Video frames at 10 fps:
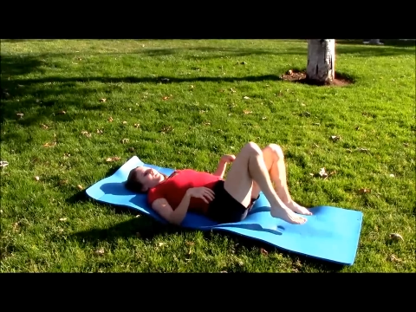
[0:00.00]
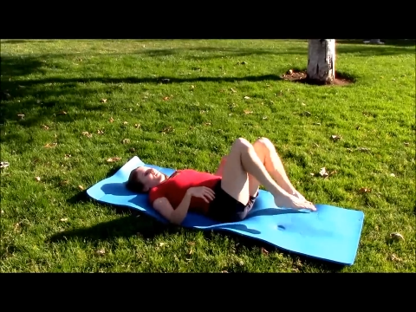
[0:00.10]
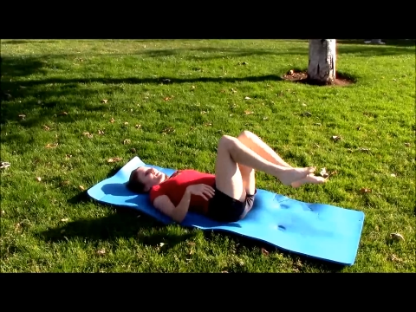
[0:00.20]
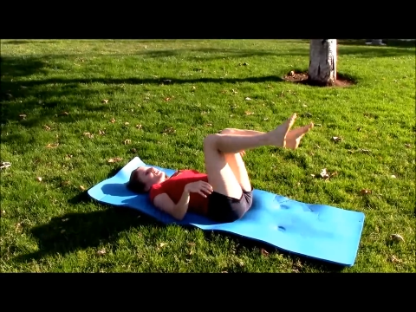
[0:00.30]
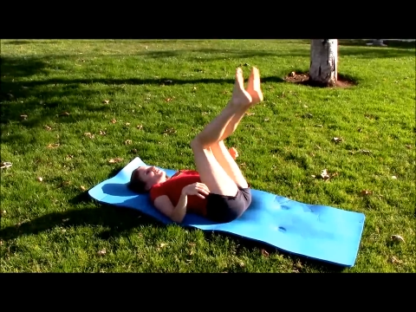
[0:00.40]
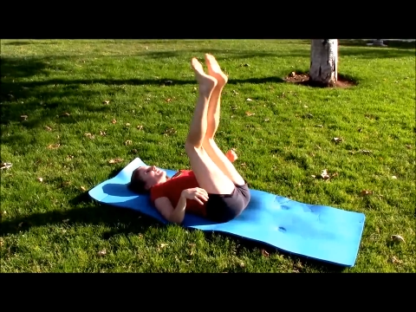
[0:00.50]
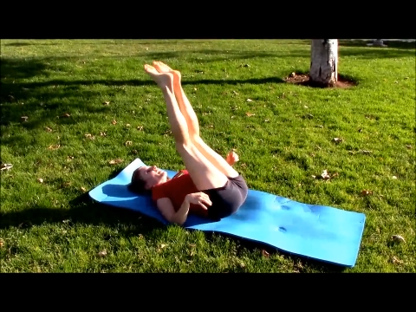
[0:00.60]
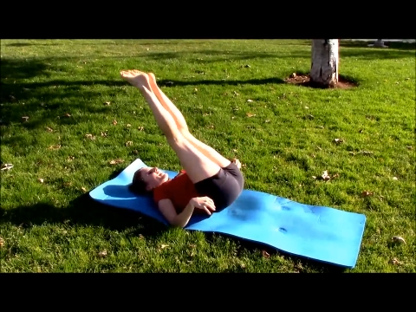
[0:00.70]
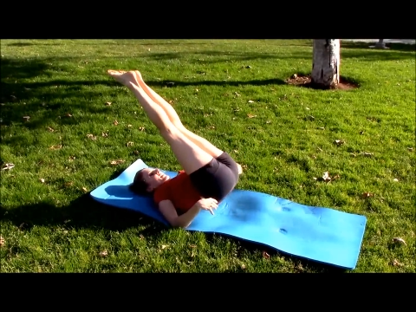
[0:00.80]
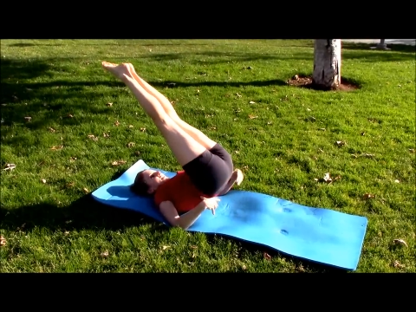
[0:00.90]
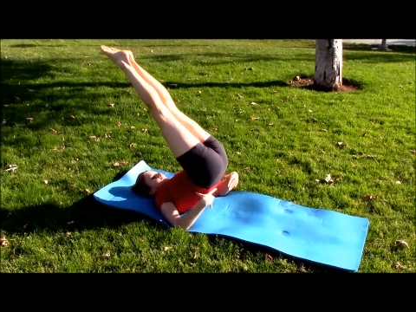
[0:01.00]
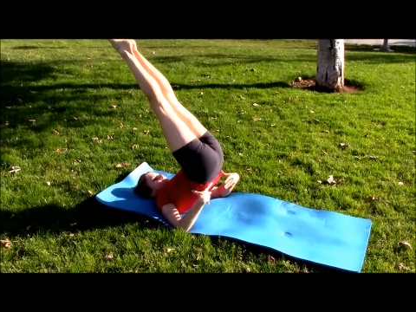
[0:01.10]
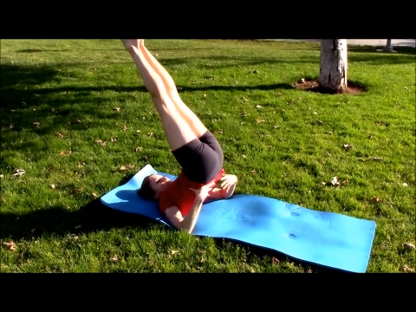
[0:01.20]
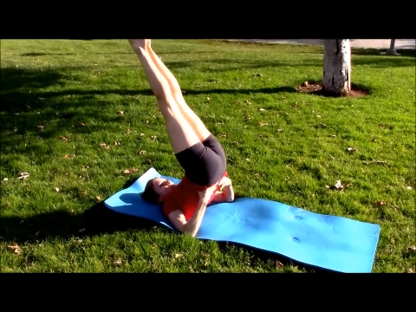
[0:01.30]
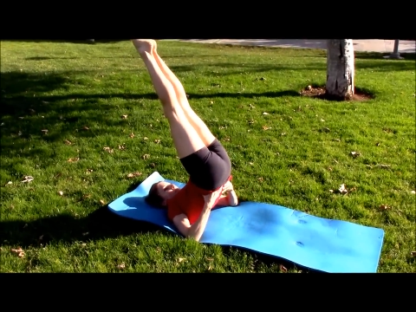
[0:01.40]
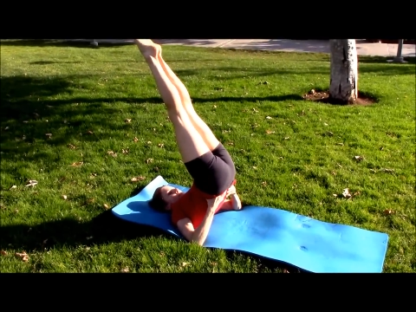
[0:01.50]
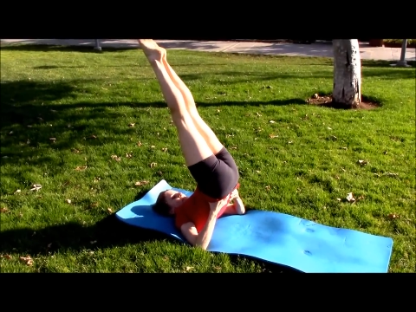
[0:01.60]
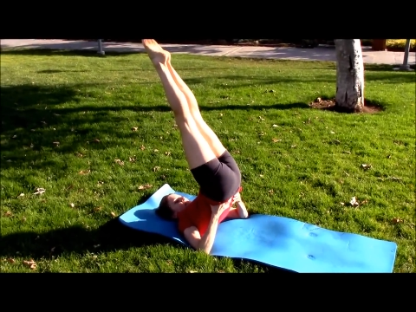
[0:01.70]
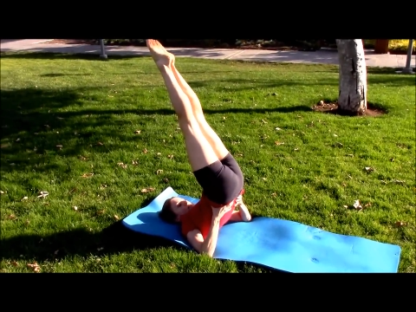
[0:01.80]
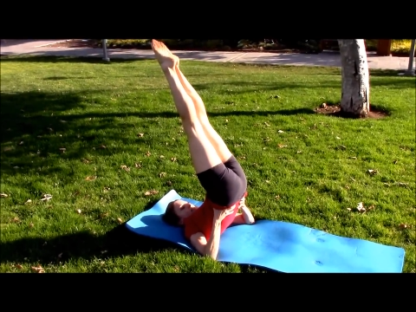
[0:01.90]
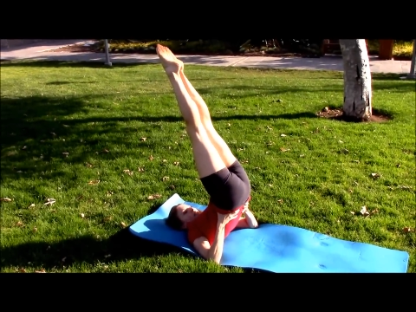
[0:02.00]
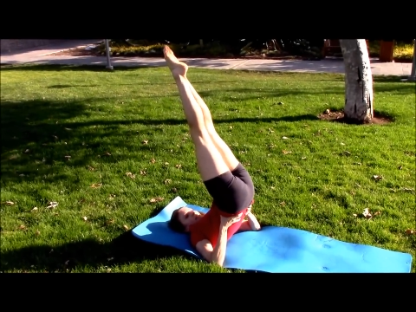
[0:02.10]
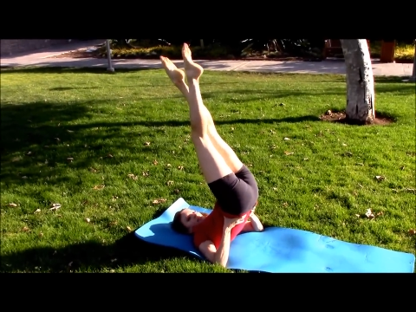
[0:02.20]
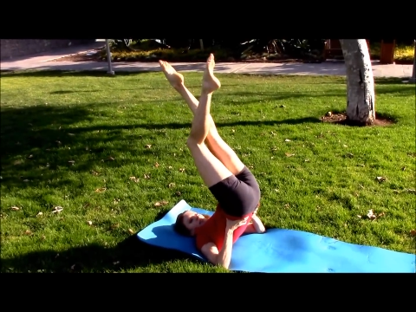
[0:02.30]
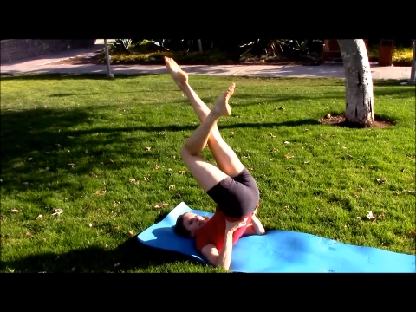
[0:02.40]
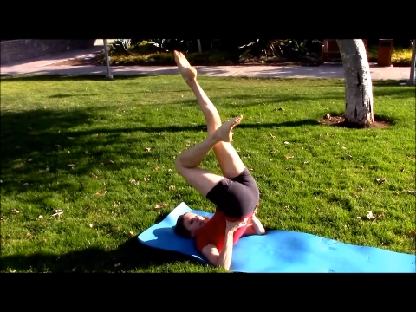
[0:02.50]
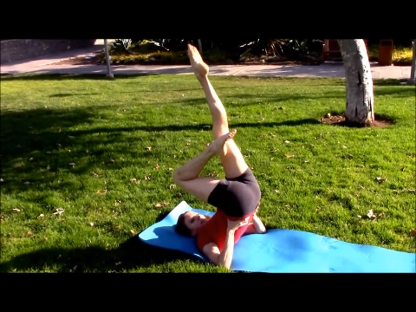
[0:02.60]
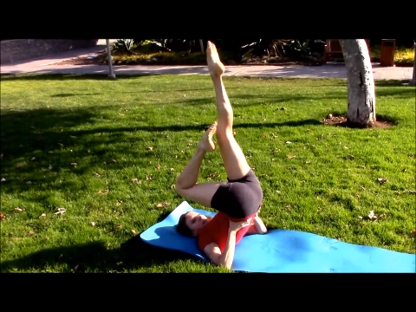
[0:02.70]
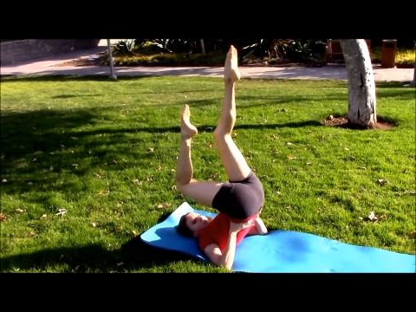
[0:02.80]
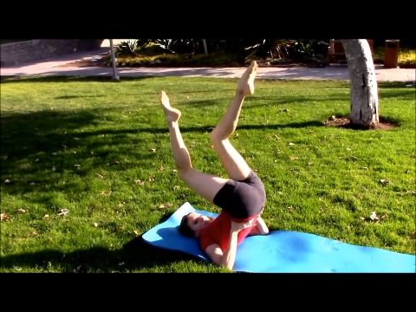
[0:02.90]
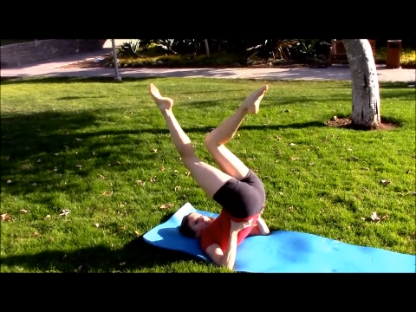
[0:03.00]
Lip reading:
No face is visible, so there are no lips to read.